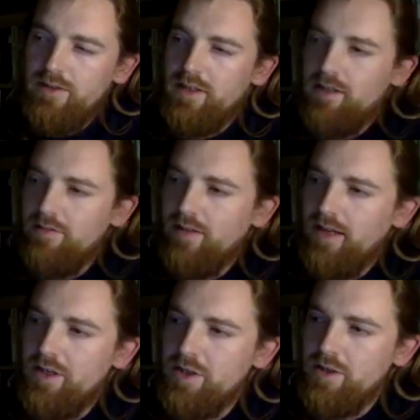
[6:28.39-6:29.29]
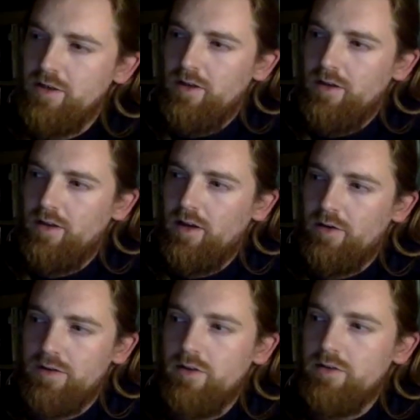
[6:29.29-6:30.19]
in the village that are
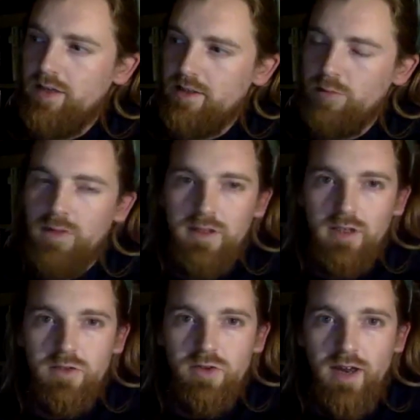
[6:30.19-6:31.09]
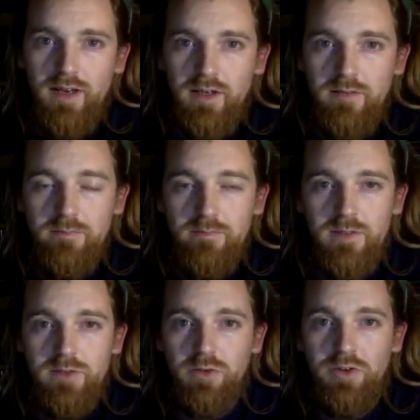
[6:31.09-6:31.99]
associated with the dragon.
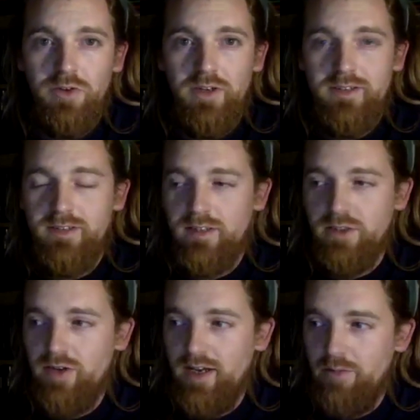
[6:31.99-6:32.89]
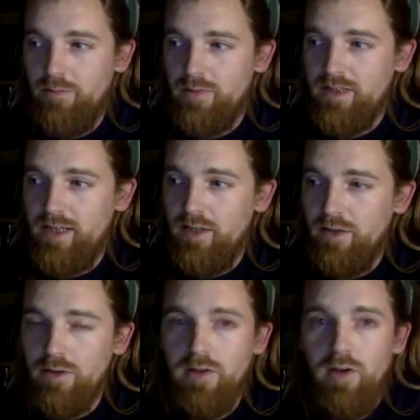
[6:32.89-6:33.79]
The story is that the dragon was
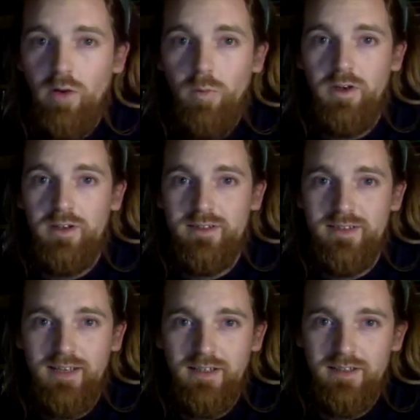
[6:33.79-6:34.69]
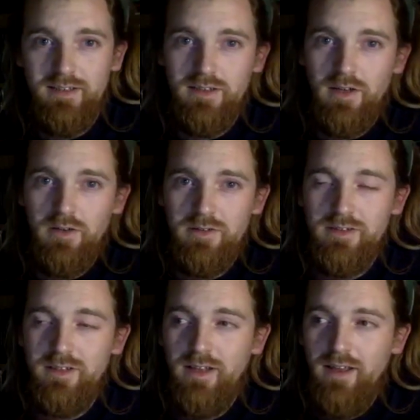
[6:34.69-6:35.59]
killed on one of the standing
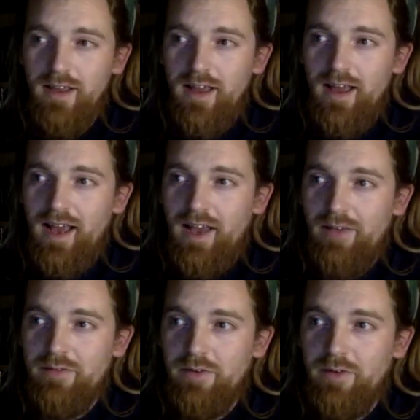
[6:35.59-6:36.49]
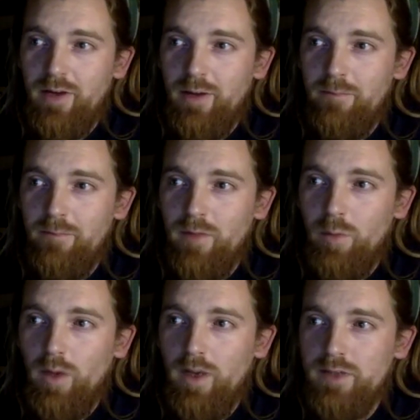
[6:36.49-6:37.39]
stones after um, a
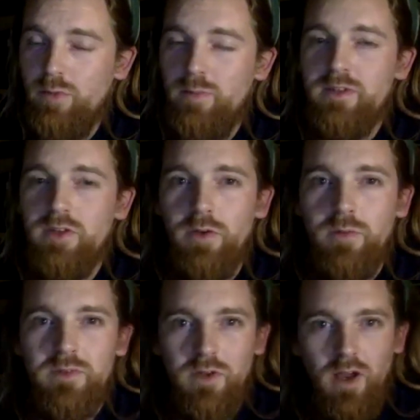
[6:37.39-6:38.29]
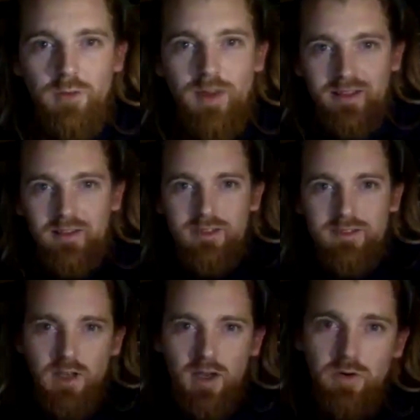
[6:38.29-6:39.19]
wise woman told him to erect a
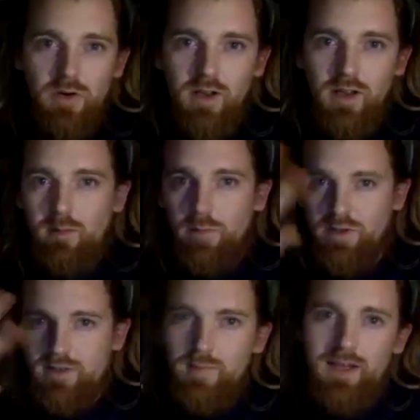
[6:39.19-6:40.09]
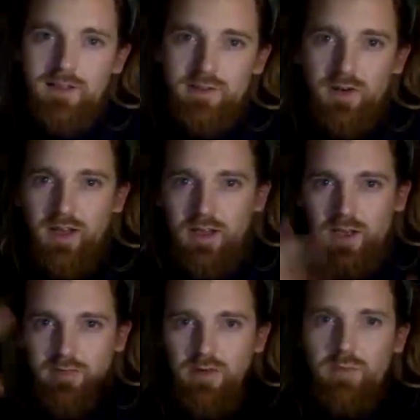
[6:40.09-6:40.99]
stone put spikes on it and
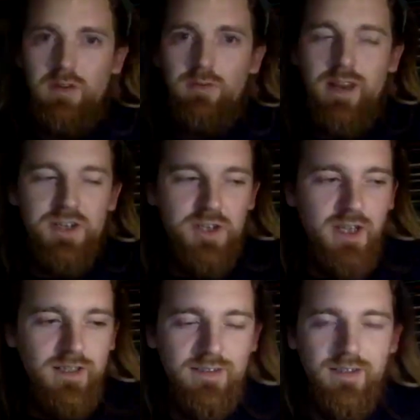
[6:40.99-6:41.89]
cover it with a red sheet,